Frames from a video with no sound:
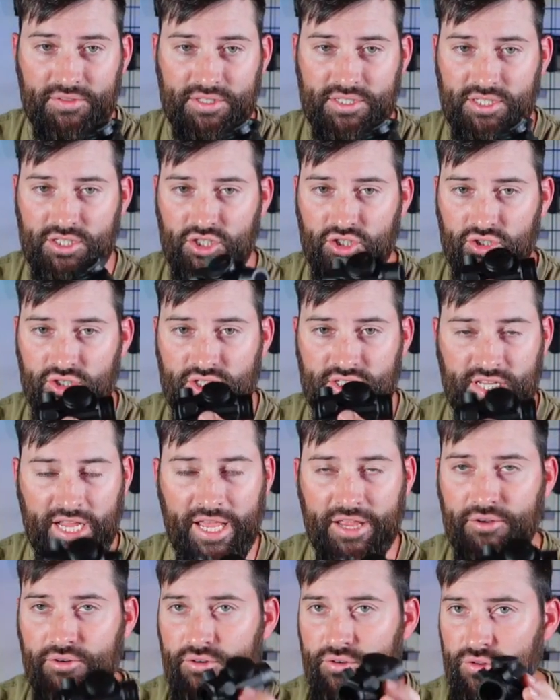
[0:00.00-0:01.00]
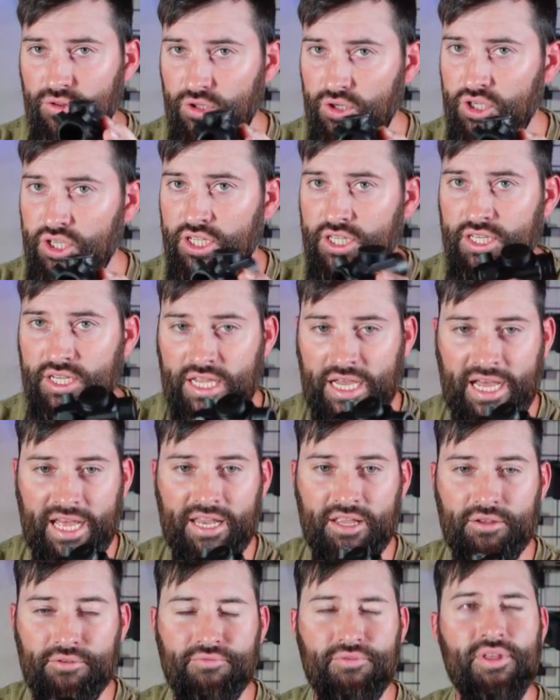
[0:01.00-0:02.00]
This is your standard looking
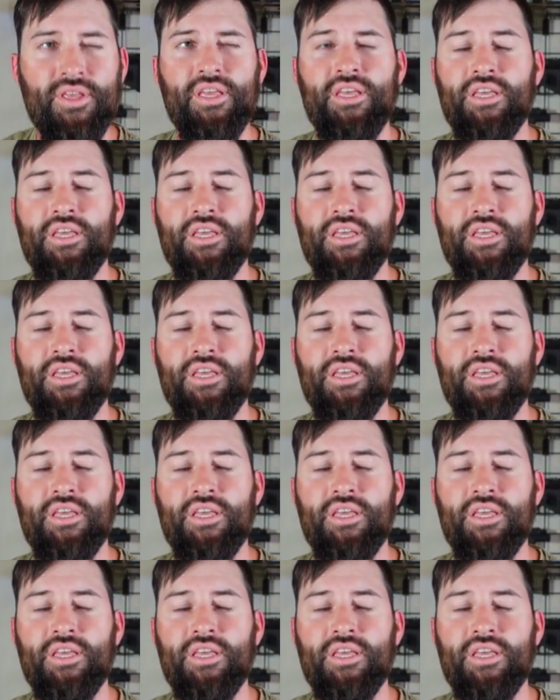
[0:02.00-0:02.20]
kind of,